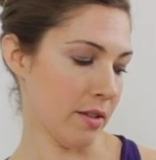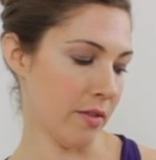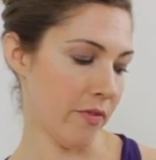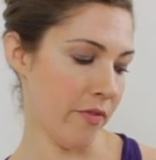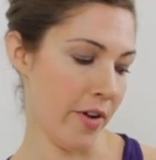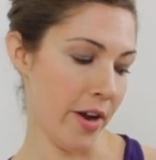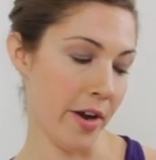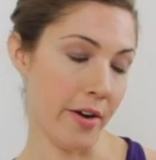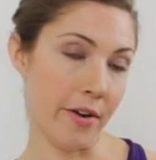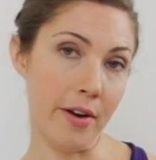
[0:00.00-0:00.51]

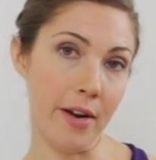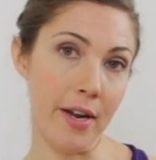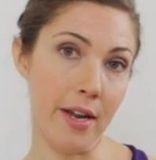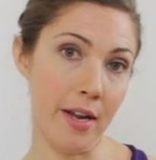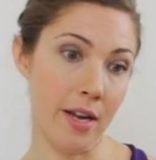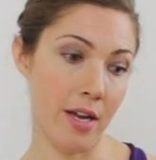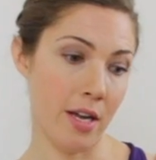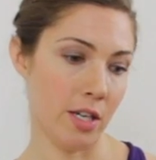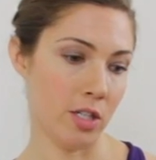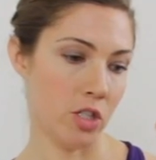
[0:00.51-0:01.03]

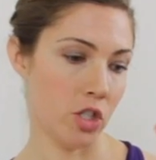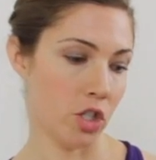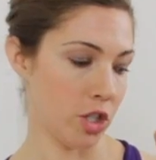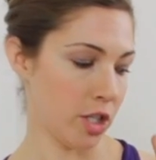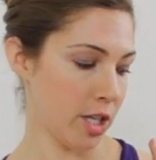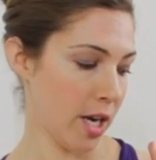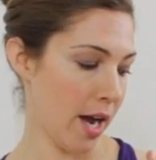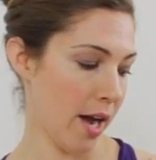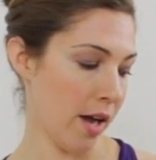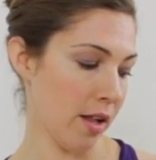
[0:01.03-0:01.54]
very
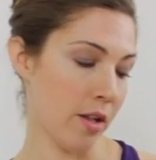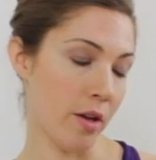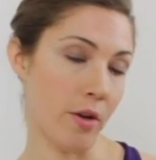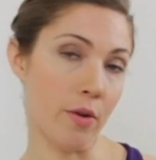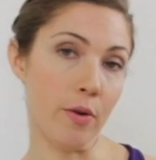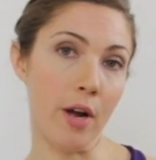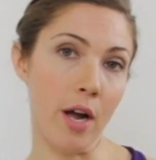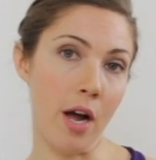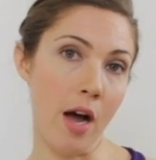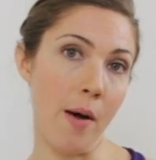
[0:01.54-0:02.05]

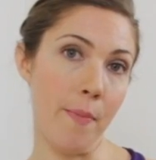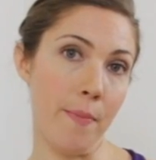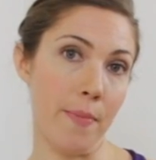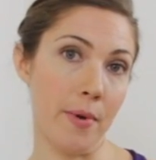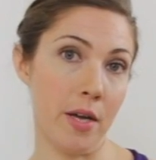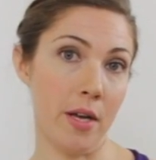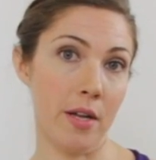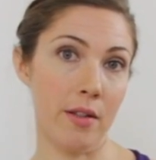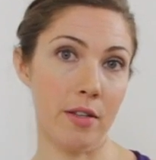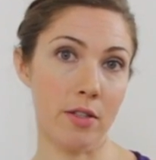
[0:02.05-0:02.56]
shallow cup
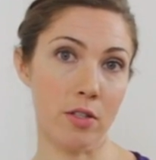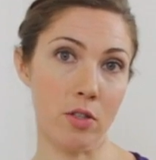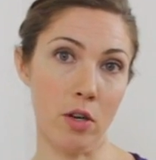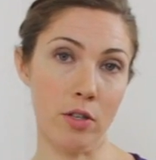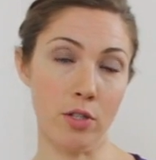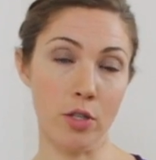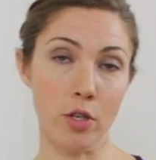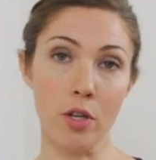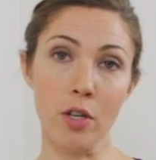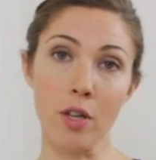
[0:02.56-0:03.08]
that's
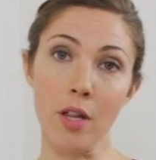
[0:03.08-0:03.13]
called your